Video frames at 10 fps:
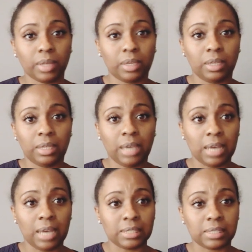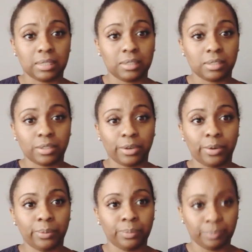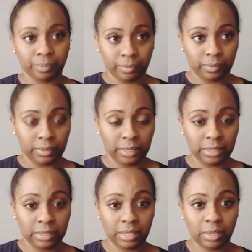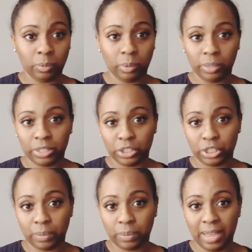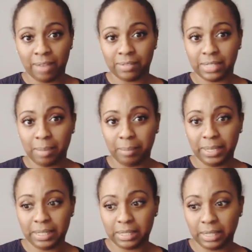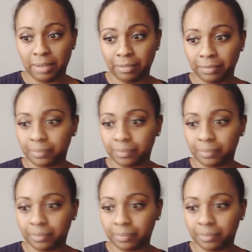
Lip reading: Yes. So does anyone want to share? We have 10 minutes left.